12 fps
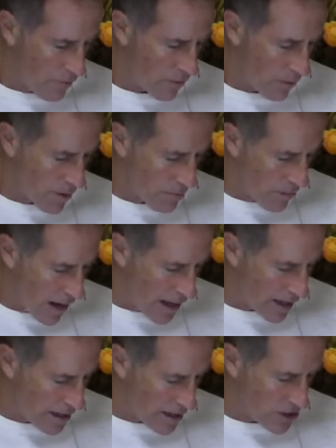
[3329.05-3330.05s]
from the
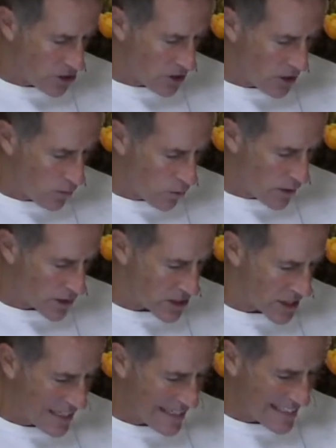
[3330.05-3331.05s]
bondage in
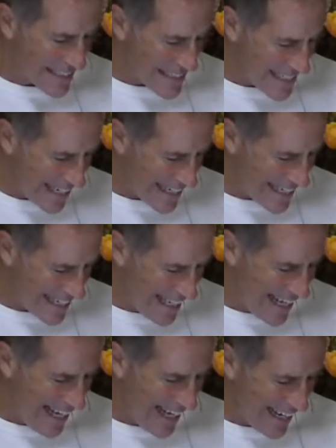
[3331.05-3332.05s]
which
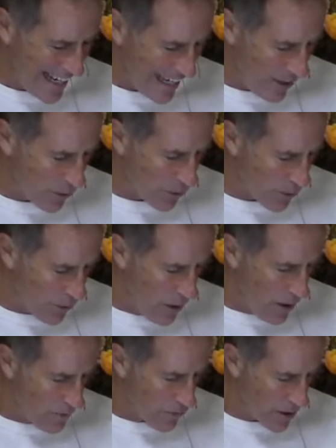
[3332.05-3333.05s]
Satan had held her
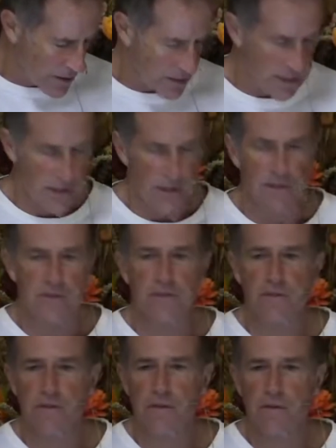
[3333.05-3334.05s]
for 18 years?